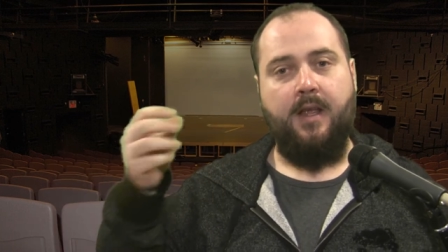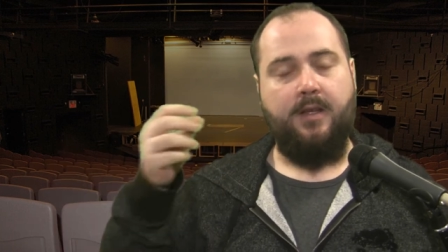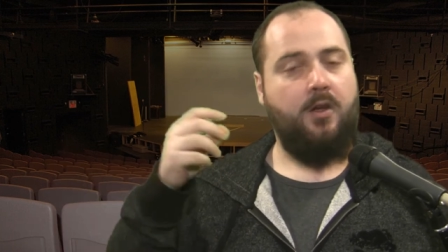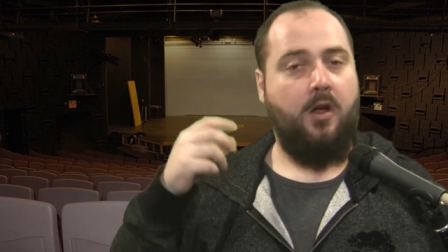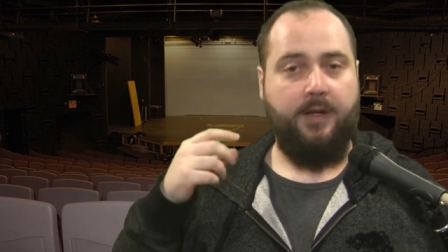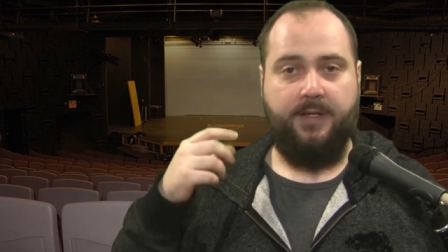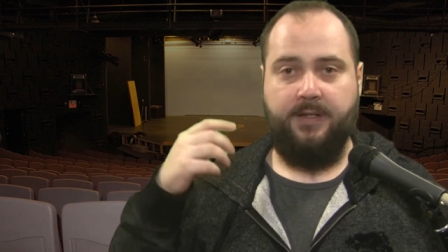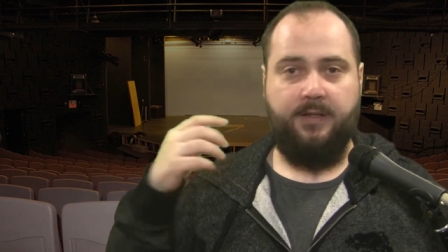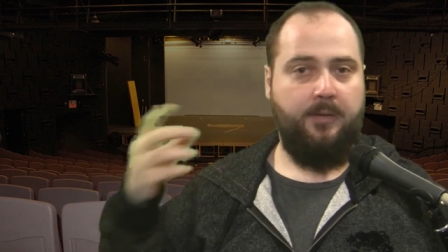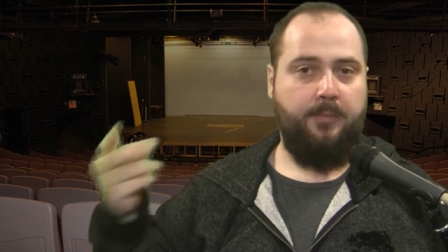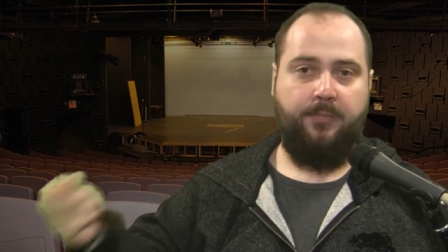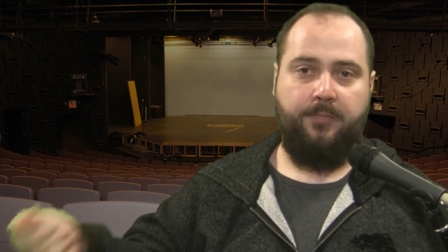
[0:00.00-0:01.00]
and talking to
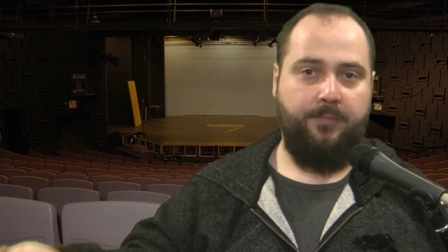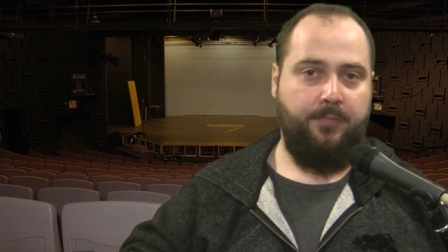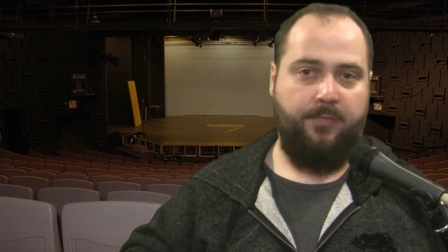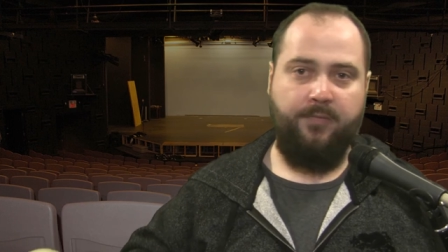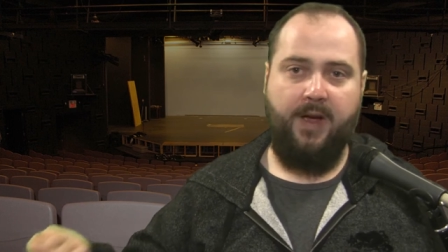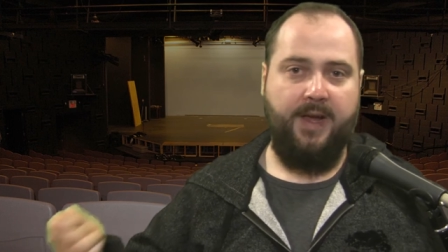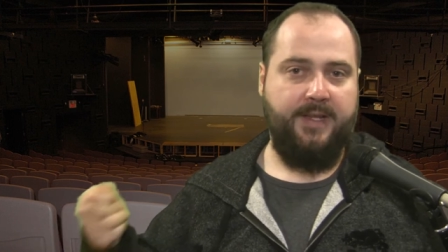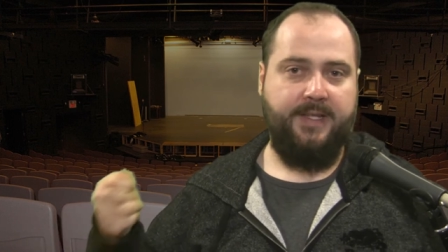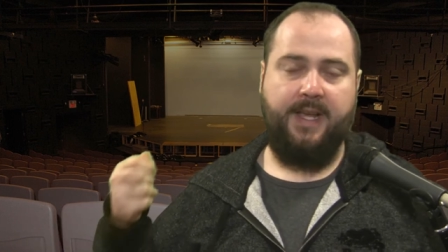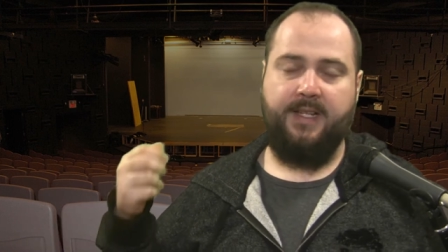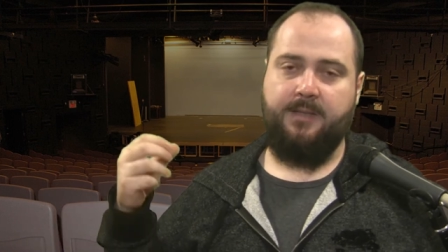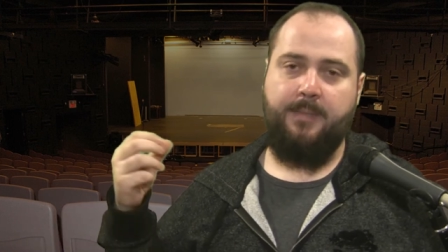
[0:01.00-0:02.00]
them via
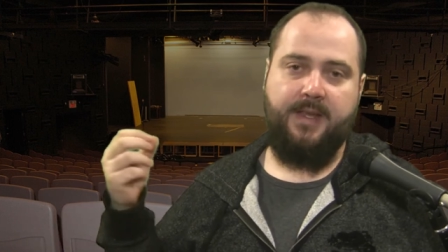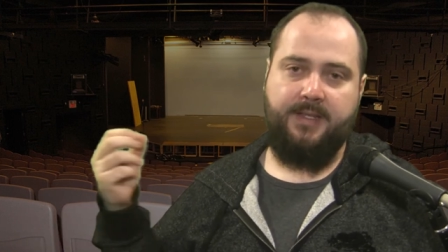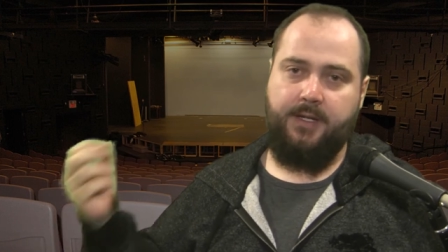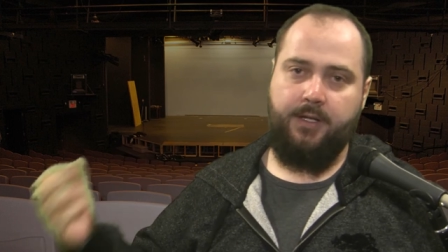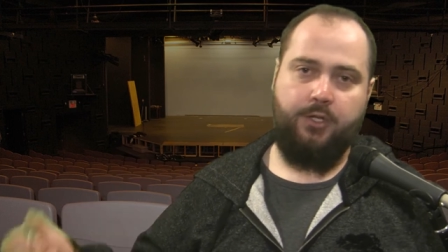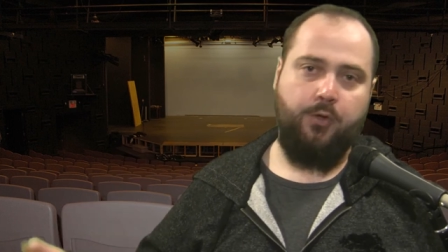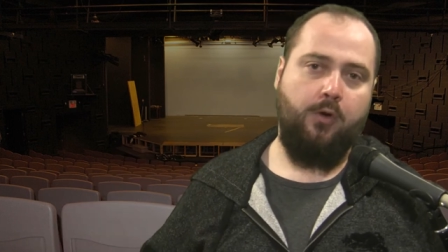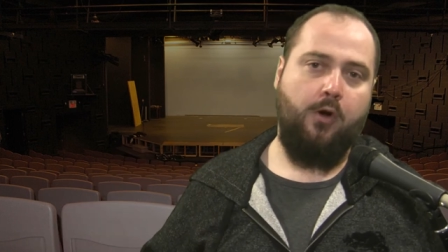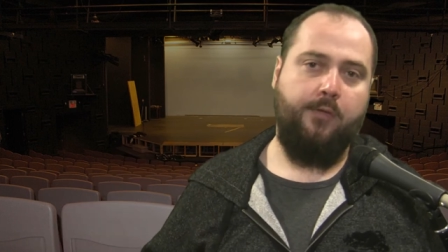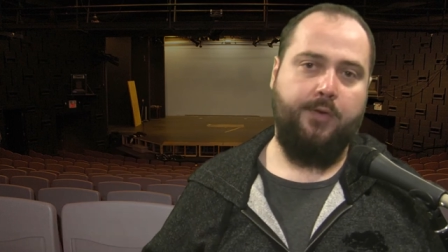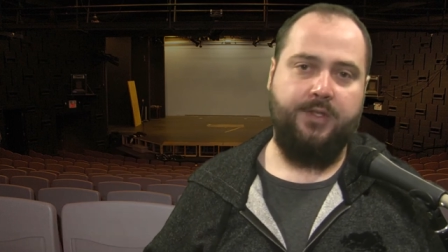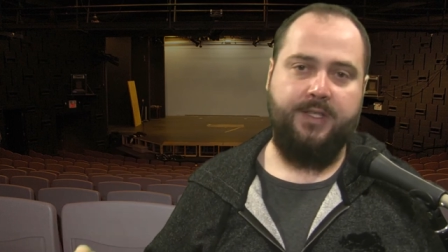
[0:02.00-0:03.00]
text message or
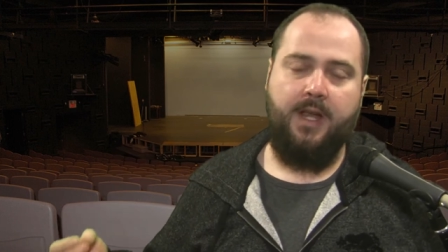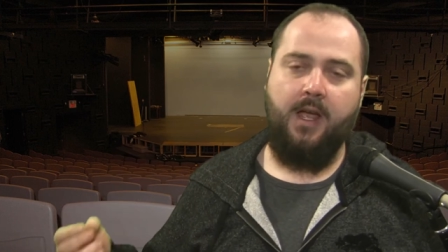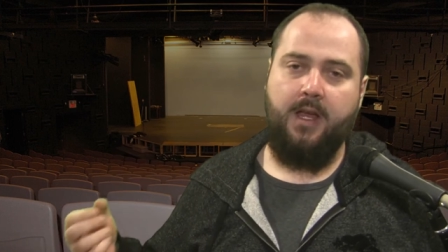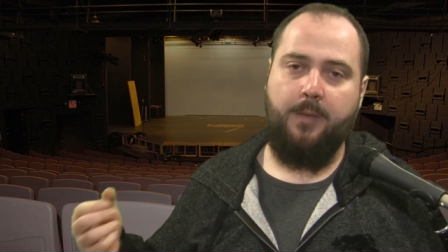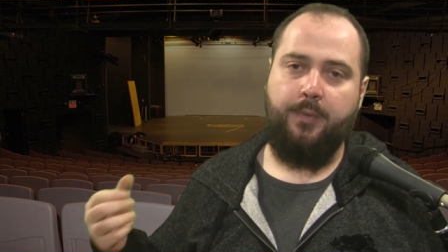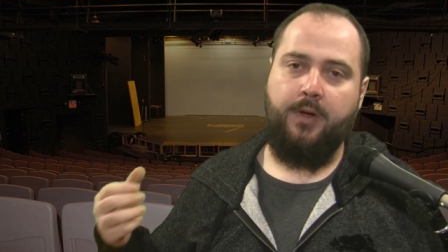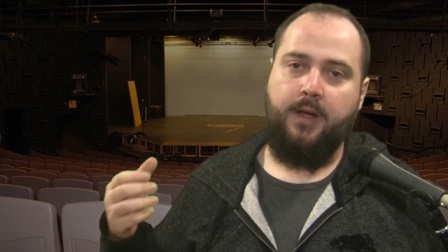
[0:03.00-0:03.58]
over Skype.